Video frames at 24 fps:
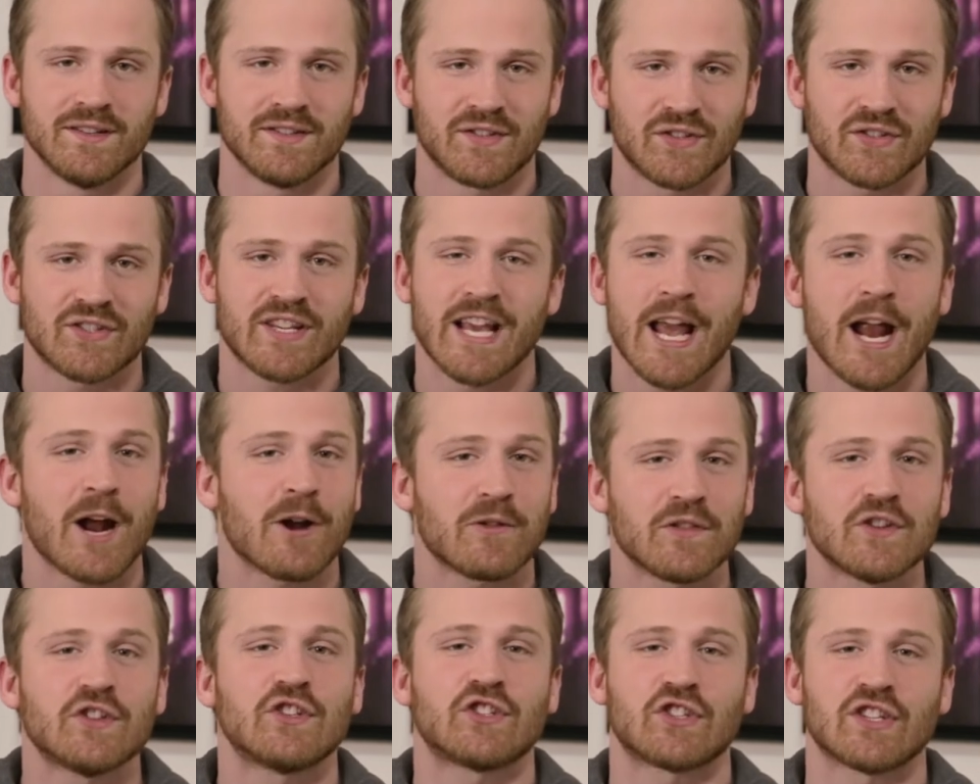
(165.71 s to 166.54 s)
and scare
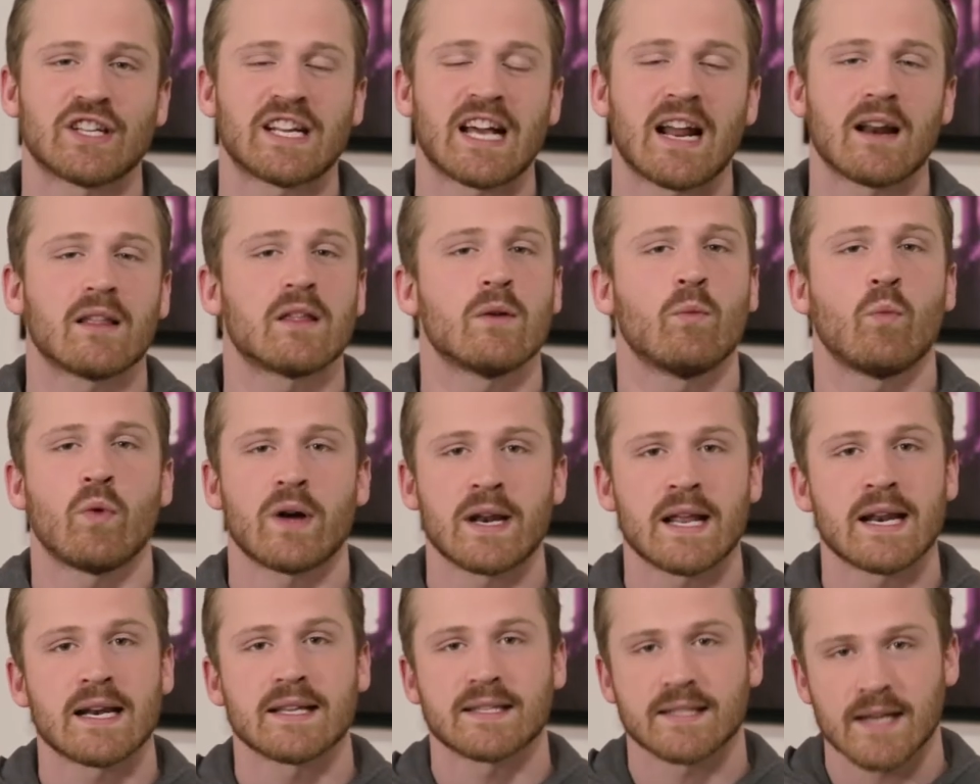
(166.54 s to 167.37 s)
the shit out of them
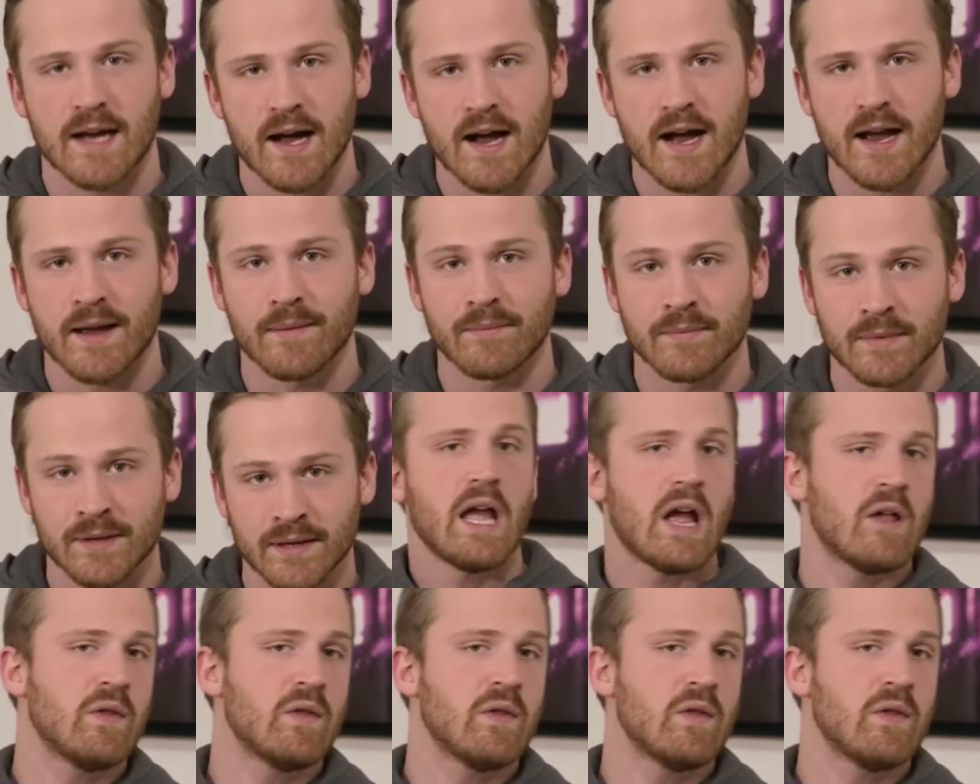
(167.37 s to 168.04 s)
one at a time.